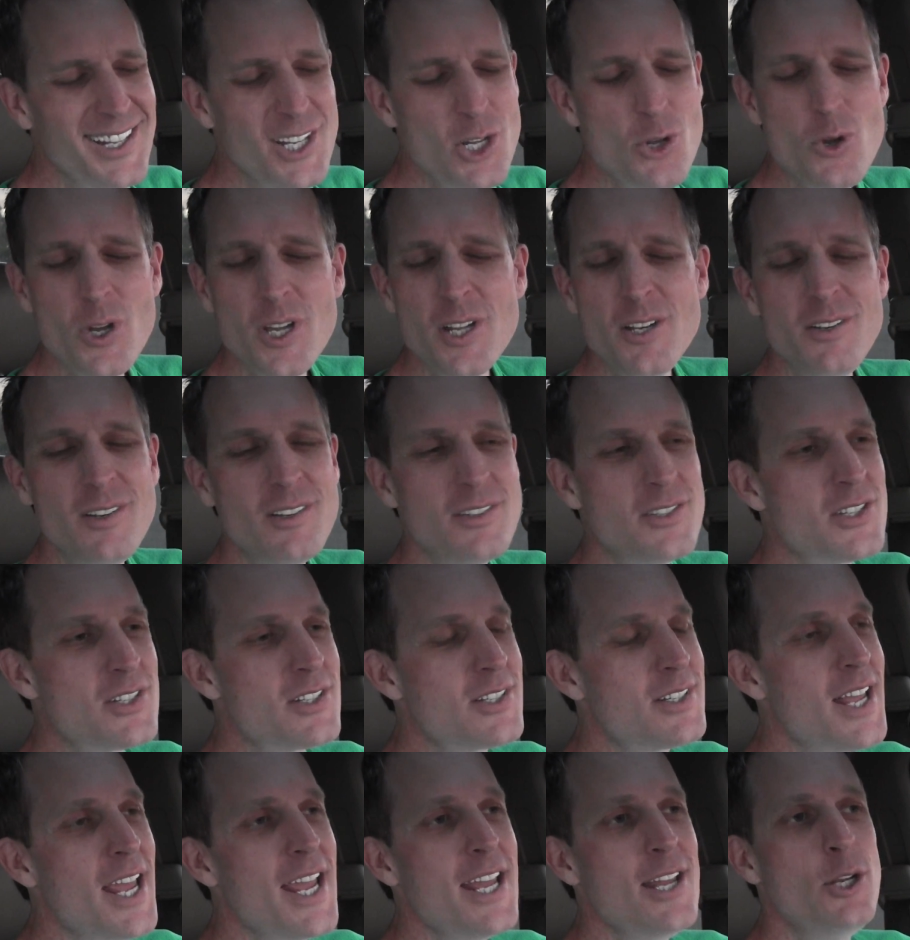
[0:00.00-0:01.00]
You can
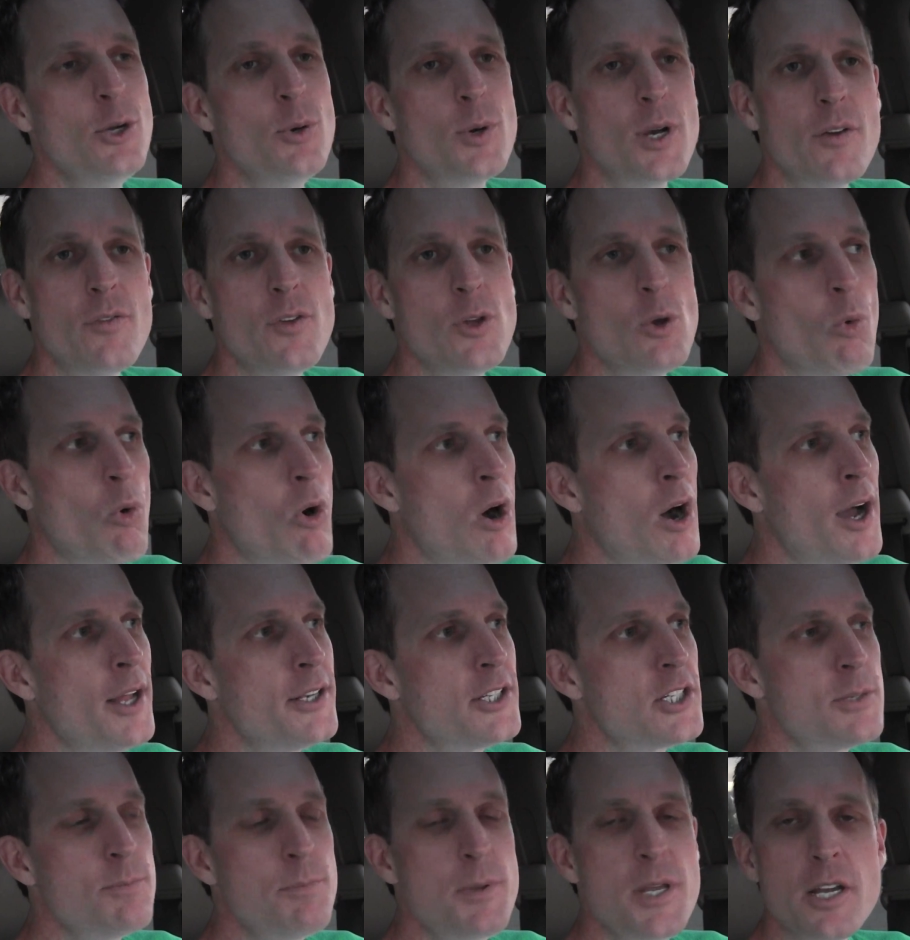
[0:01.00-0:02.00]
say and do whatever you
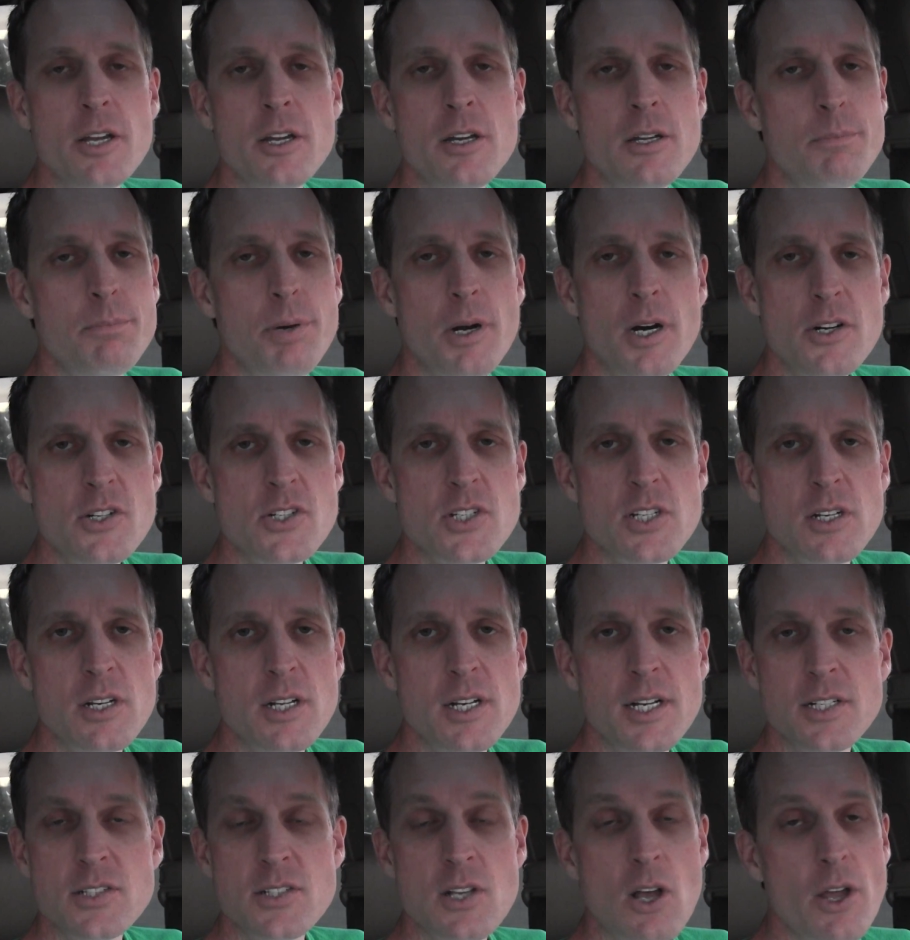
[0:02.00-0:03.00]
want. Just be a good
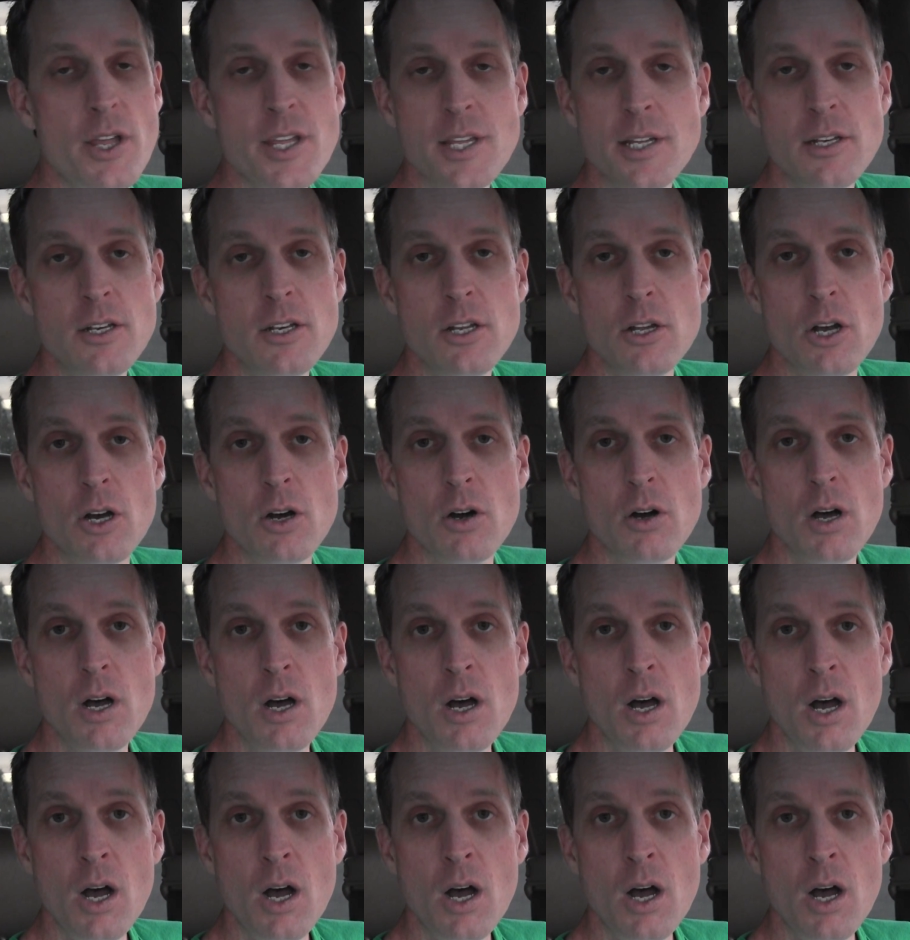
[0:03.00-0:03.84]
person, and that's all you can do.